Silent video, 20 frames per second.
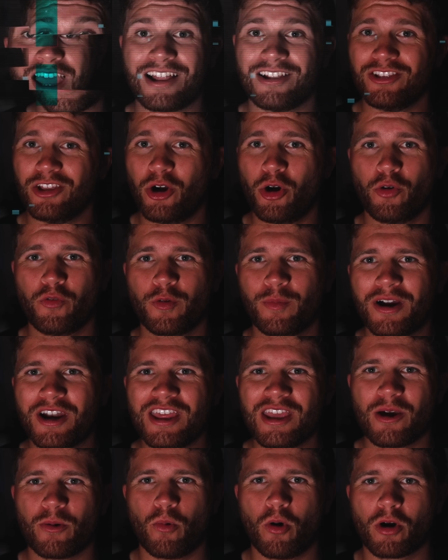Hello
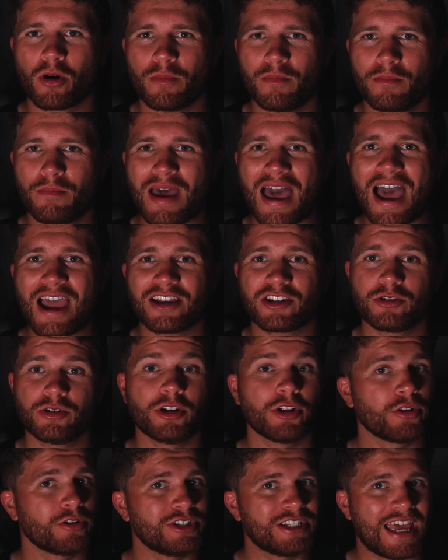everybody and welcome back to
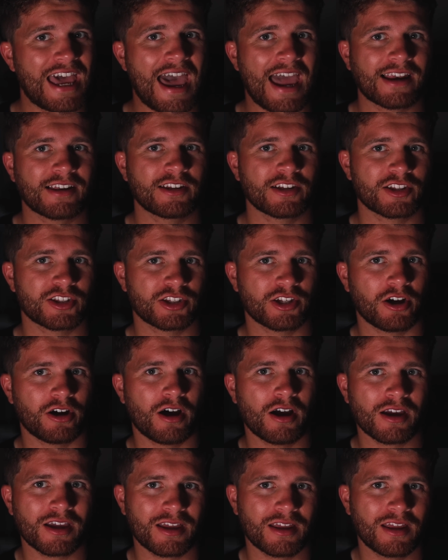another Tactics
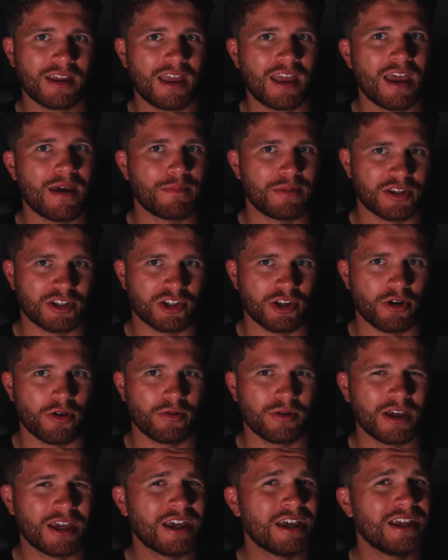Talk
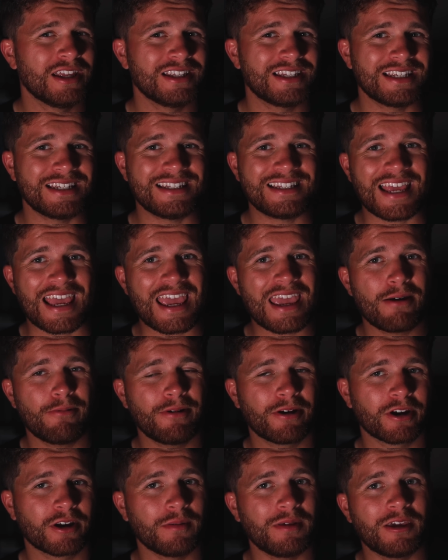episode. Today
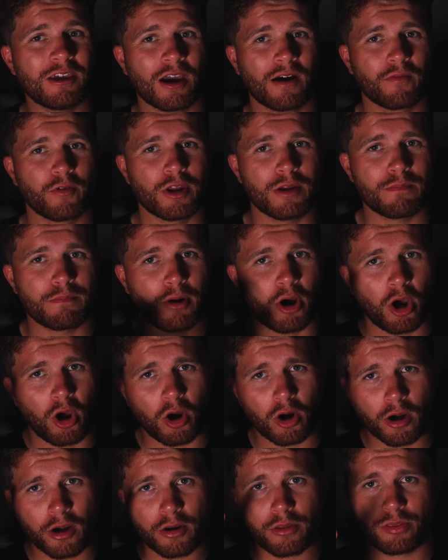we are going to be covering
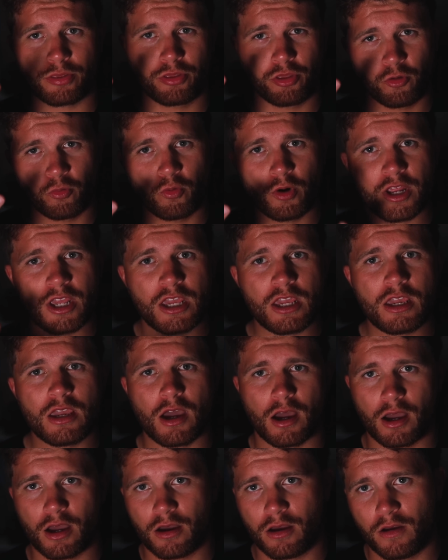part 3
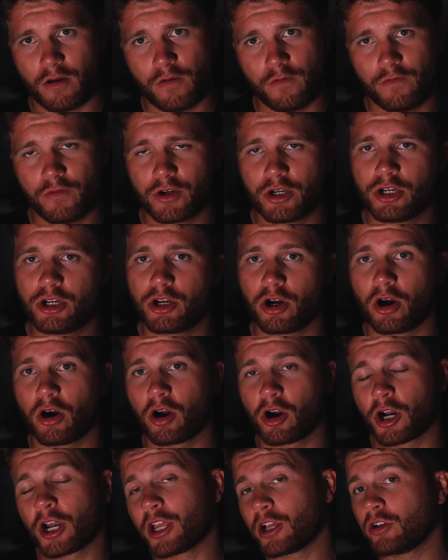of
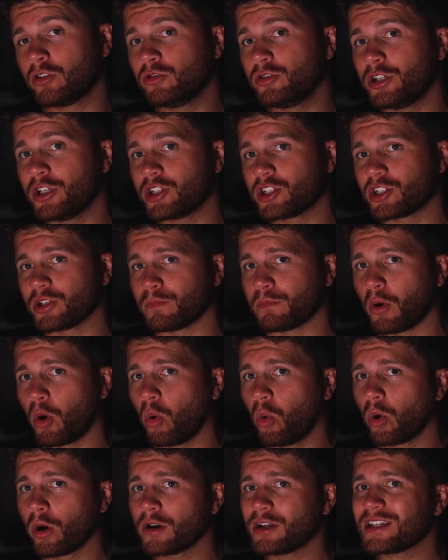GAR, including
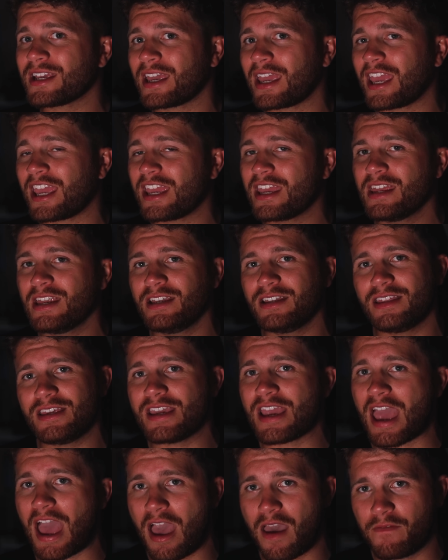support and
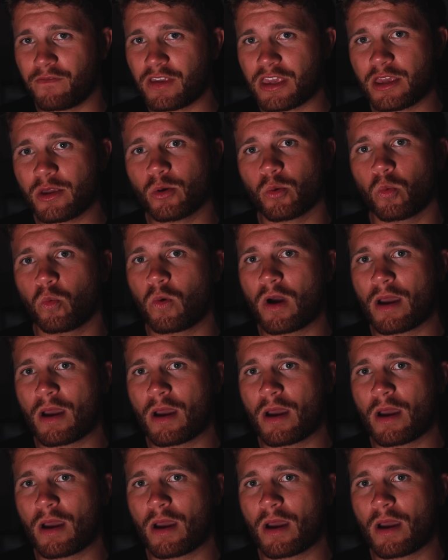the heavy